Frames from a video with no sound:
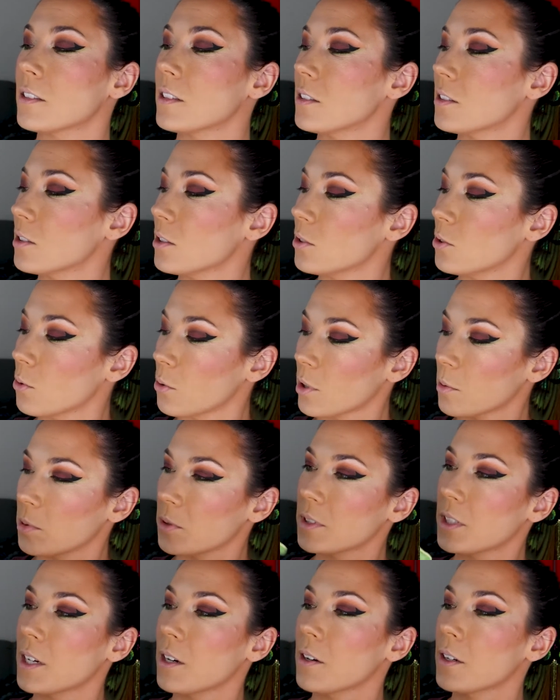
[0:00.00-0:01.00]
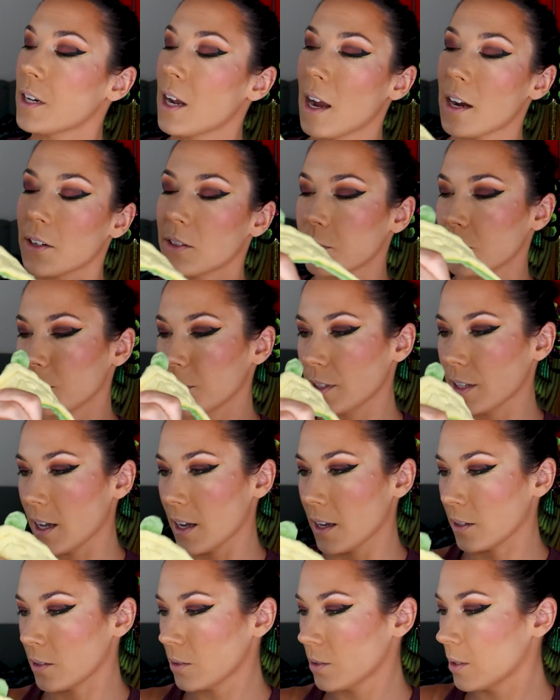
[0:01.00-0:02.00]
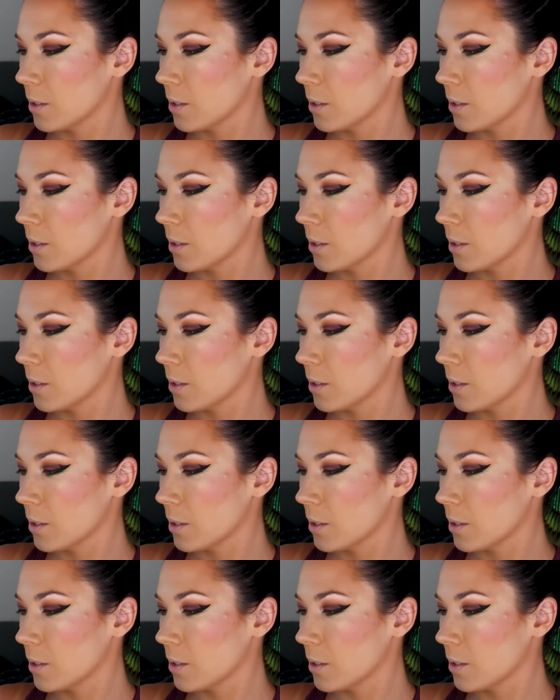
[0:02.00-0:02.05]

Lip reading: this adorable pterodactyl that